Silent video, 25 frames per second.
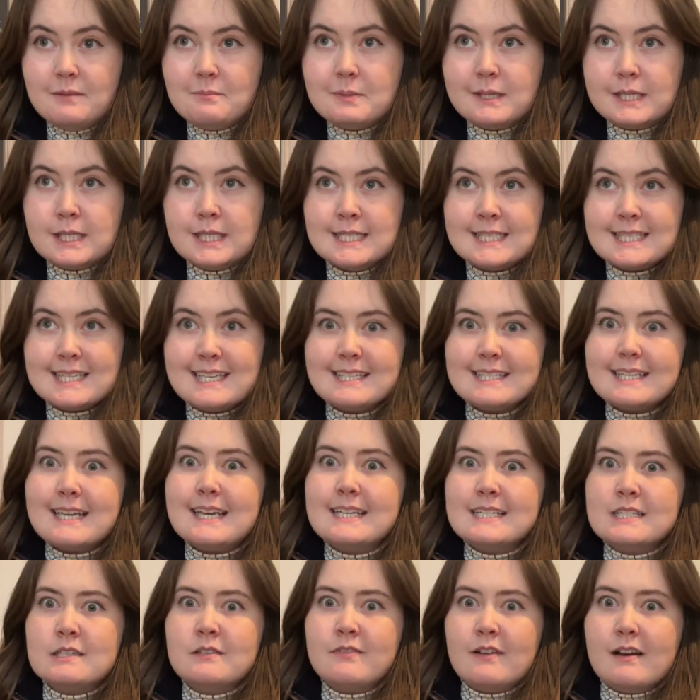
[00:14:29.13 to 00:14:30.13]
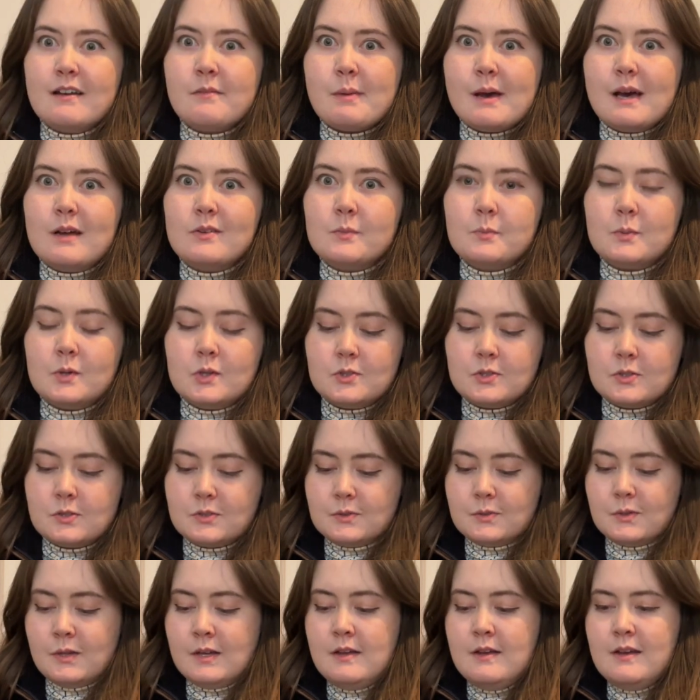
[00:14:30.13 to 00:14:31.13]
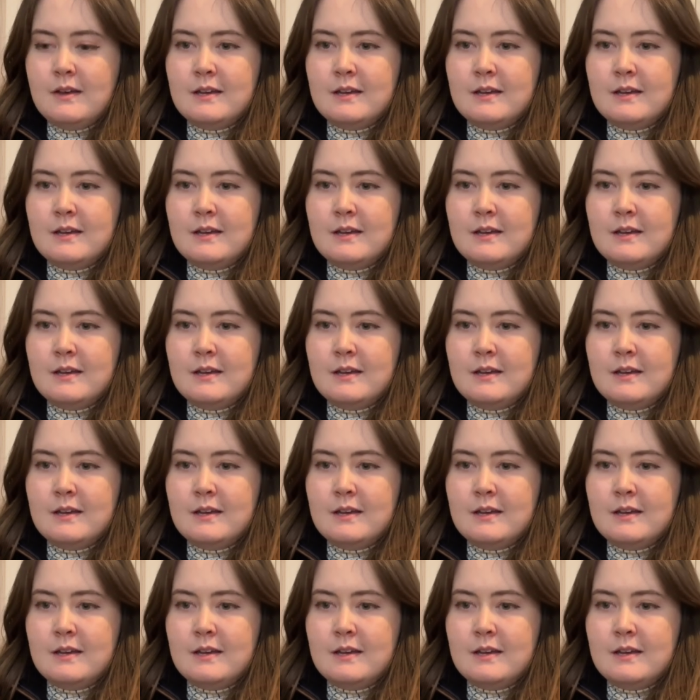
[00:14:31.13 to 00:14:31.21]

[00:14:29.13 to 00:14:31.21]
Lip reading: because it's £85 a bottle.